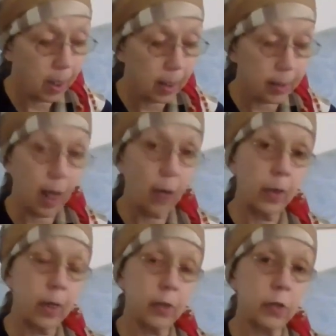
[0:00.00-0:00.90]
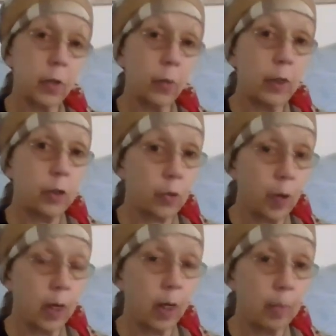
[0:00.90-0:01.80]
and how it is that we
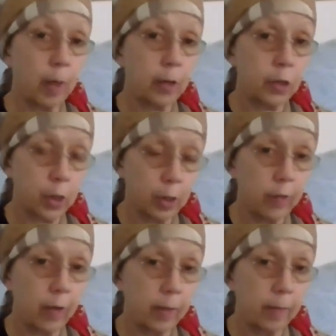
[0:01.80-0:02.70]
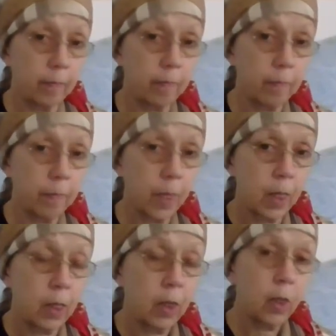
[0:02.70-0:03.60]
train up our children.
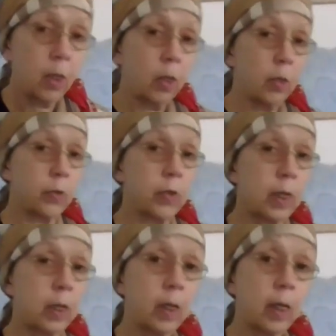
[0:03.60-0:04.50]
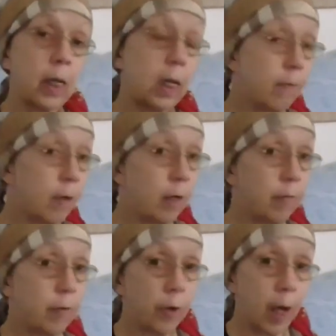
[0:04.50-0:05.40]
You see, even
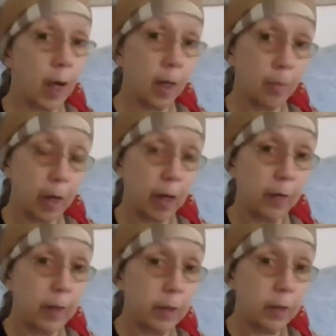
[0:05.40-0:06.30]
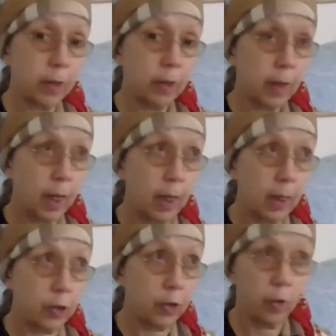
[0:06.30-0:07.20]
if you're not a parent,
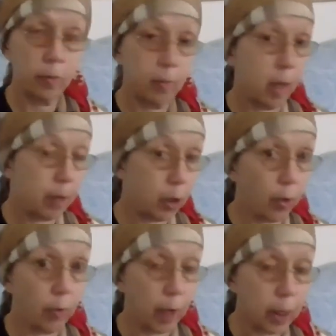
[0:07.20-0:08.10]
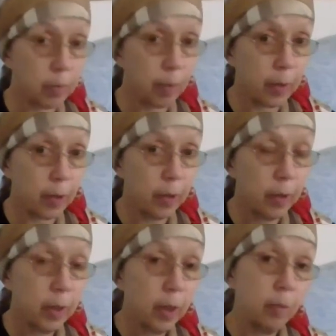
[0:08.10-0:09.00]
and maybe you're a grandmother,
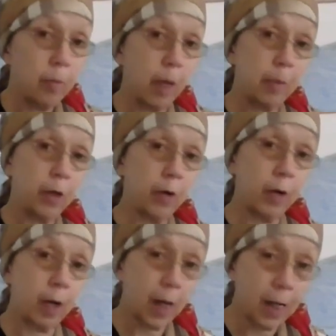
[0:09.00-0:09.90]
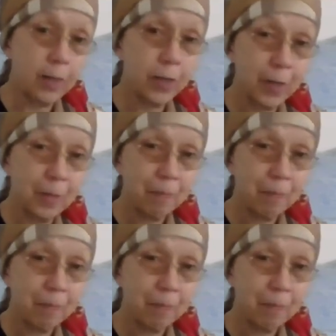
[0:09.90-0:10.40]
maybe you're an aunt,